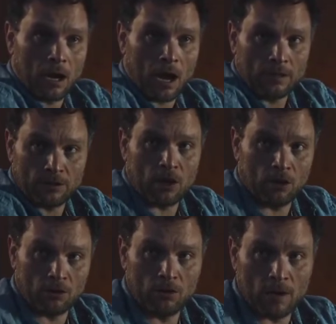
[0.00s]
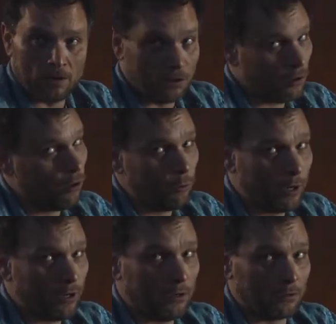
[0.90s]
I tell you at your own
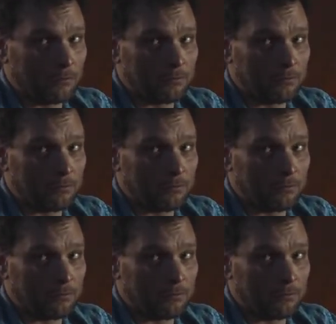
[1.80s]
peril.